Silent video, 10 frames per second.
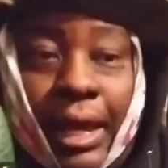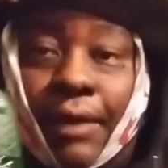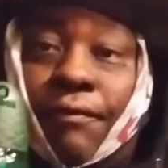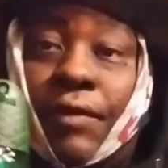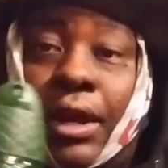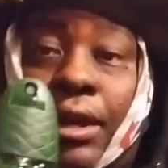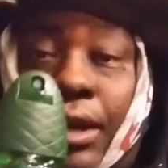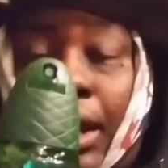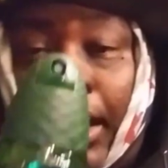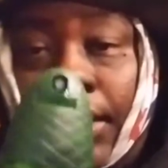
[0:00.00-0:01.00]
like
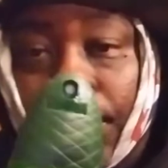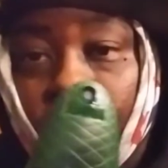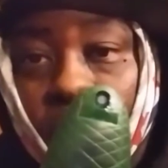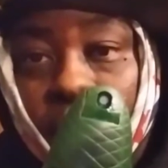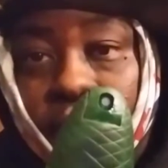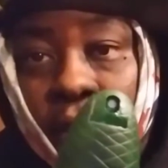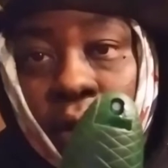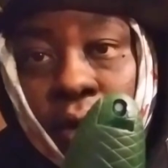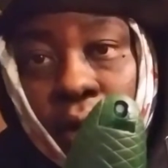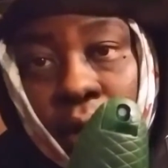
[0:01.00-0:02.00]
Fahrenheit, Dior
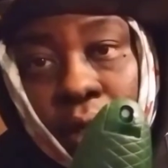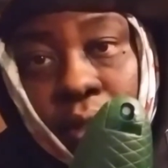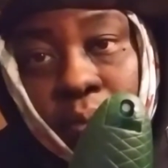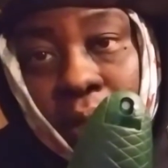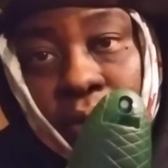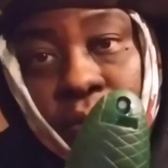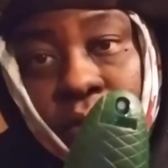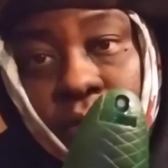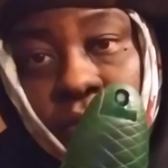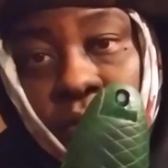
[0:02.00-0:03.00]
Fahrenheit by
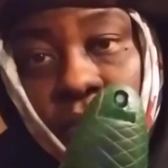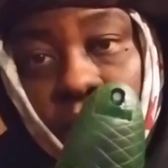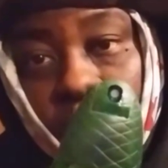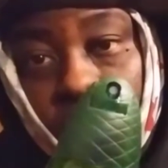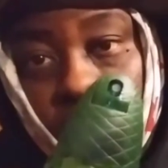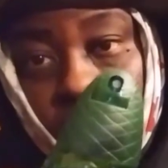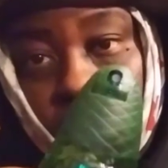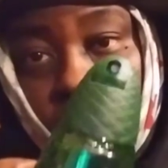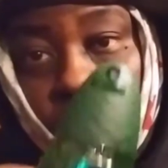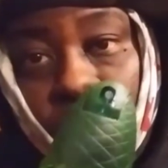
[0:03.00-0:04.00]
Christian Dior,
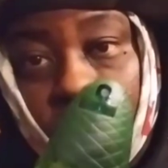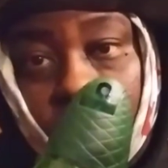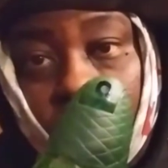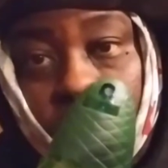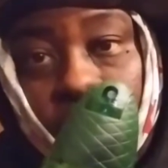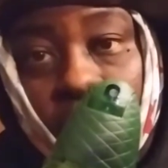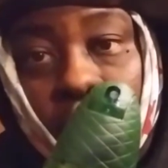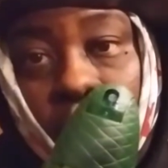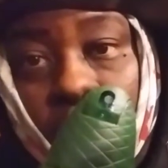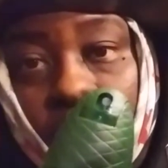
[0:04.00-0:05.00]
the original
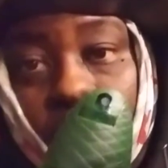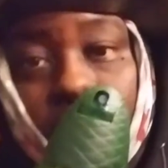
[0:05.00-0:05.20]
Fahrenheit.